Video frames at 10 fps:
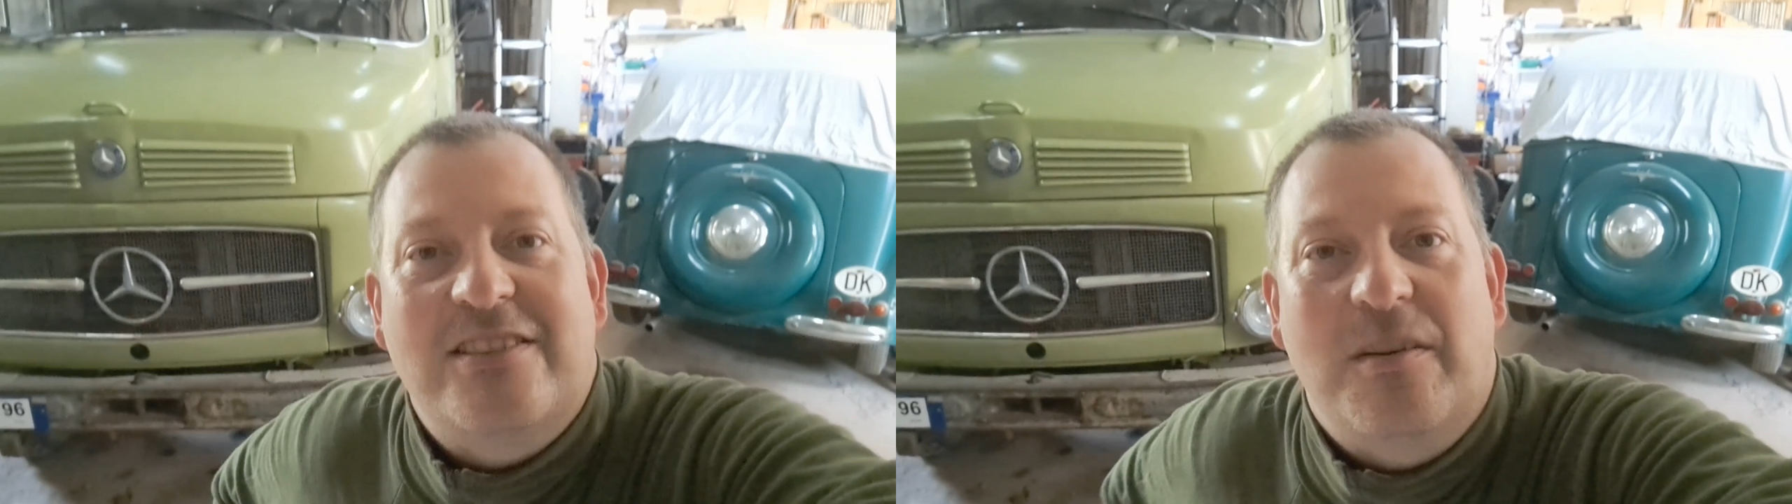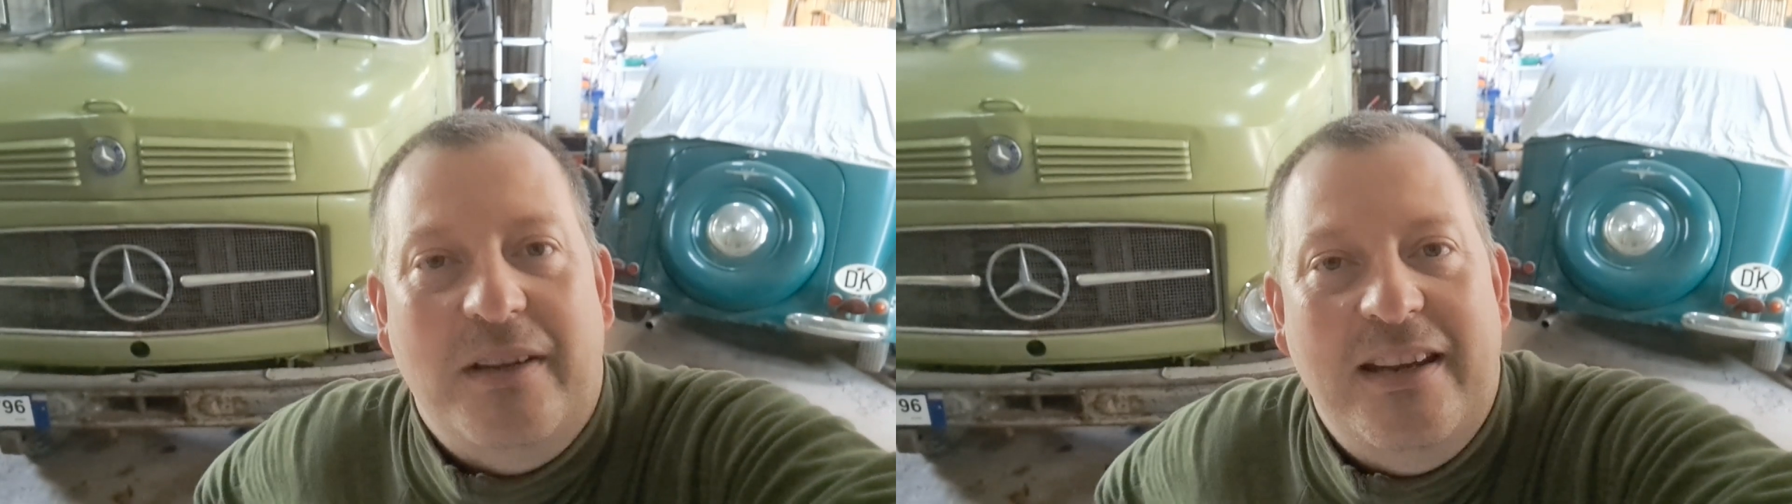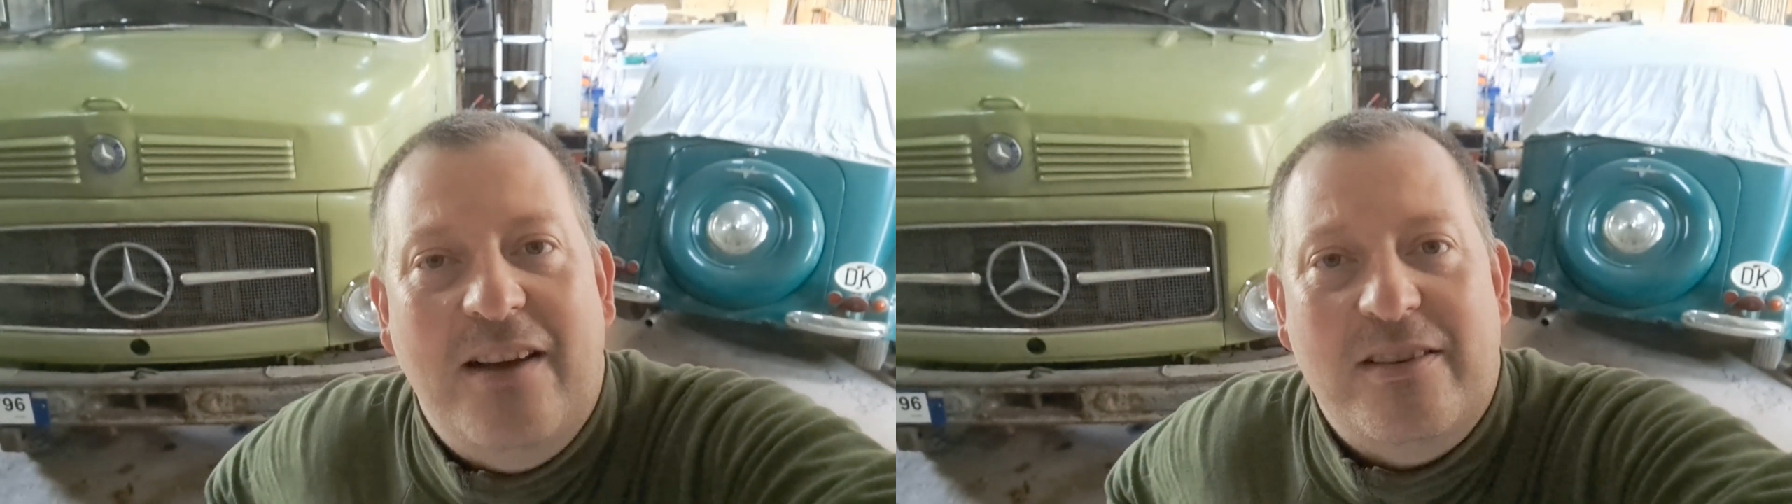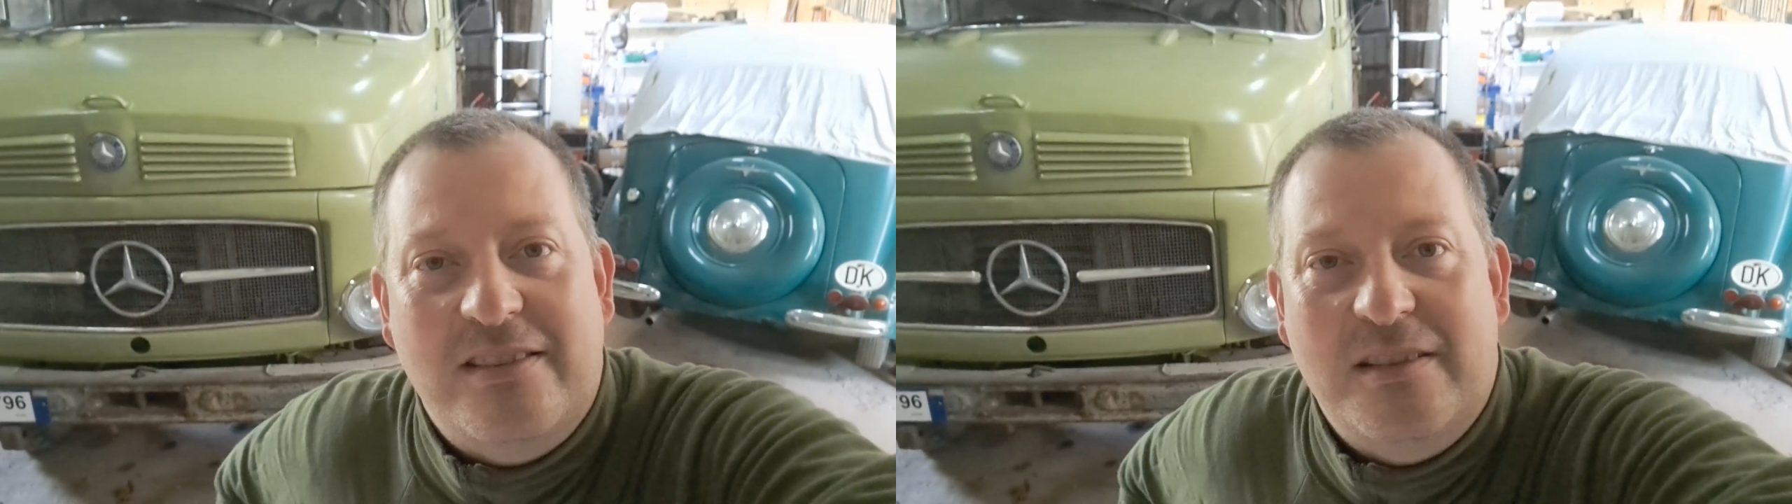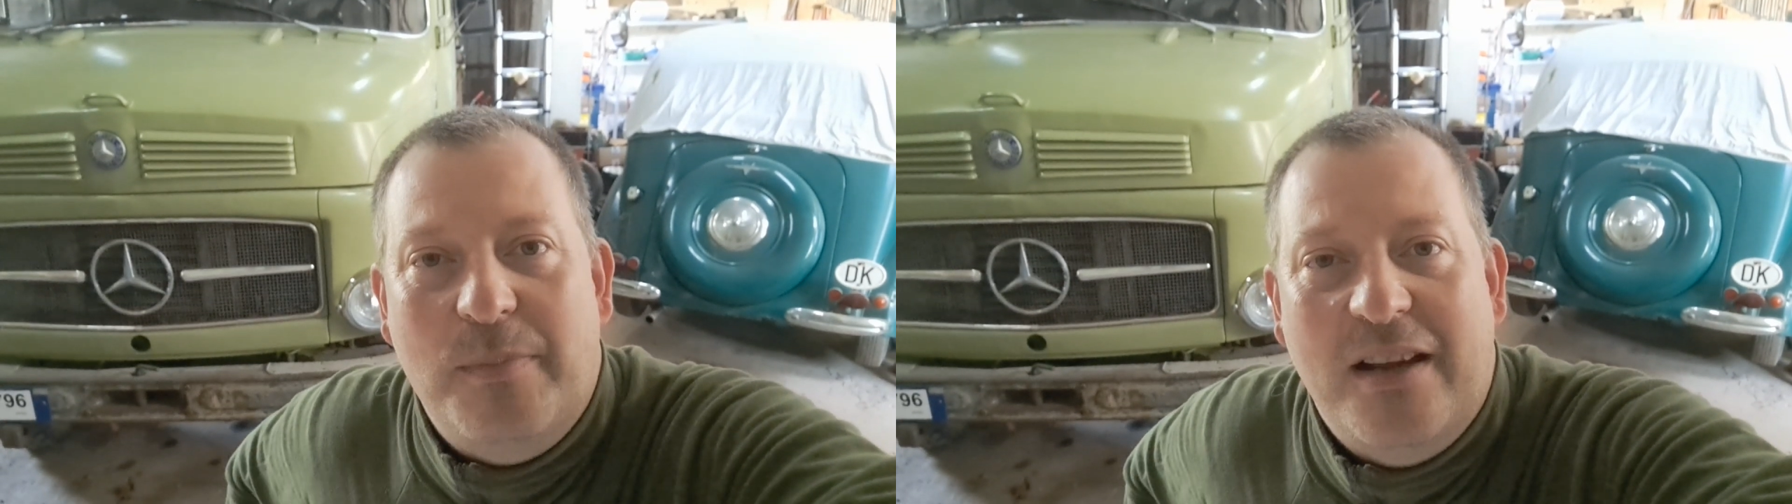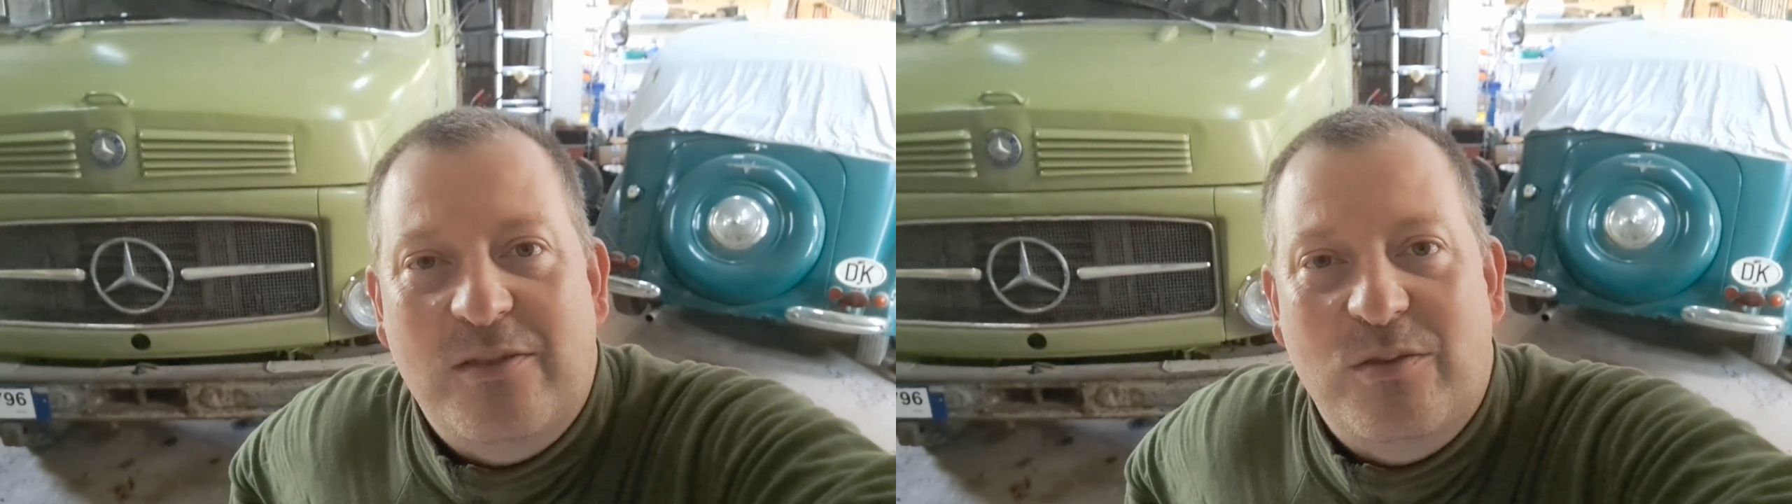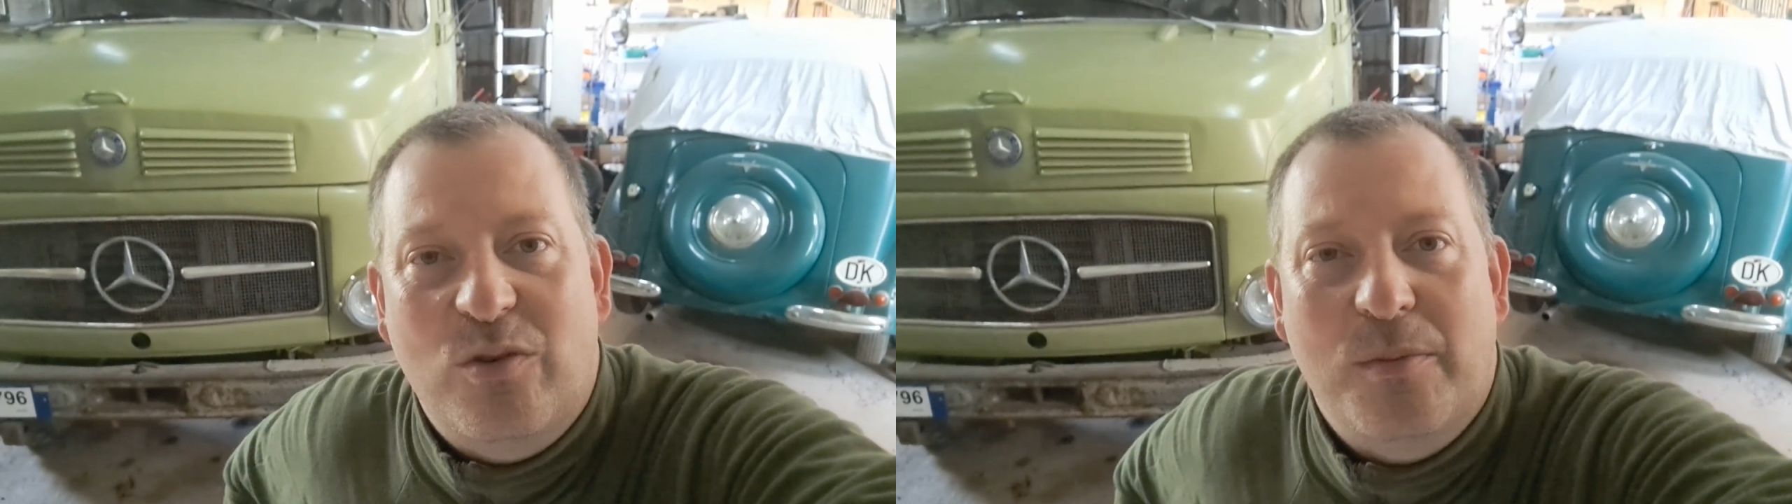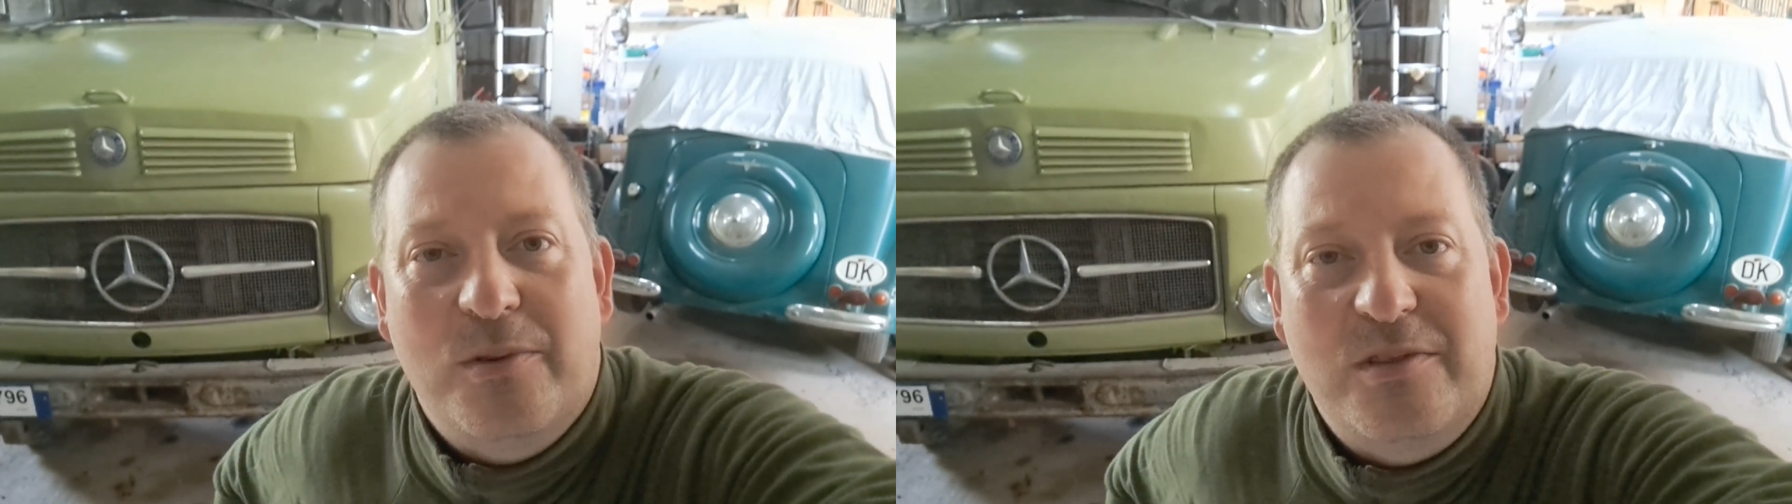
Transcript: so but now it's back to normal.